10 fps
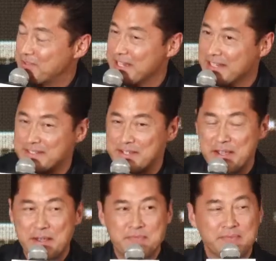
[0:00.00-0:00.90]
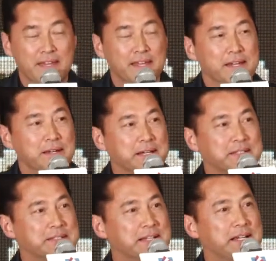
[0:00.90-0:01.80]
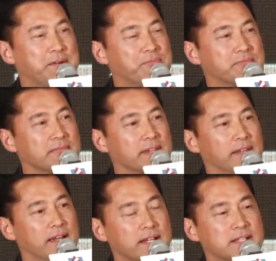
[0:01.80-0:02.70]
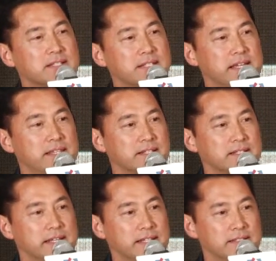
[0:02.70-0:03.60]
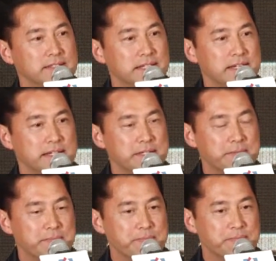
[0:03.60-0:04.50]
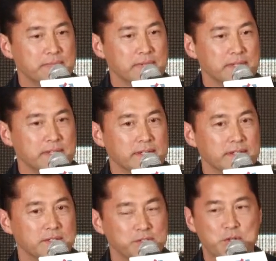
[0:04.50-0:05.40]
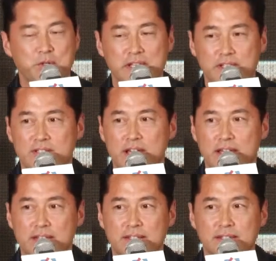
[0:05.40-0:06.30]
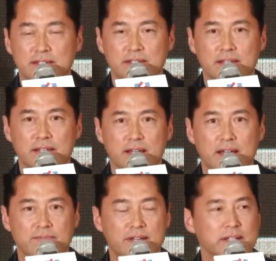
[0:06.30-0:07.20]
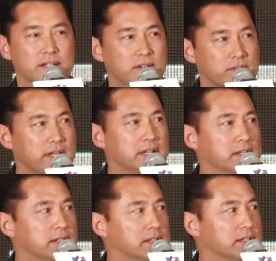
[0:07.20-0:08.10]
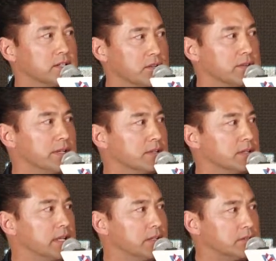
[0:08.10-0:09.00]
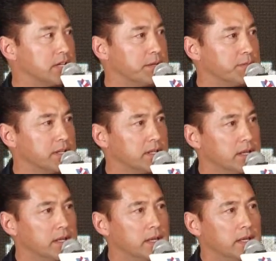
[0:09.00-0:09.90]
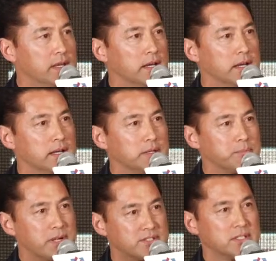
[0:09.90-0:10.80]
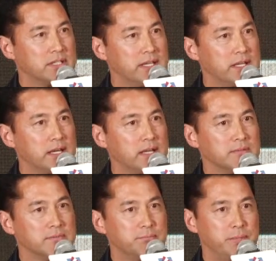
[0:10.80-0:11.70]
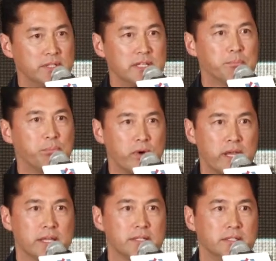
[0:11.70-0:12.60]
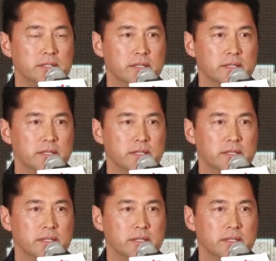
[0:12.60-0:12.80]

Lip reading: sets. But I can say this, that all joking aside, I've had a great career in entertainment. Presently, I'm building a brand.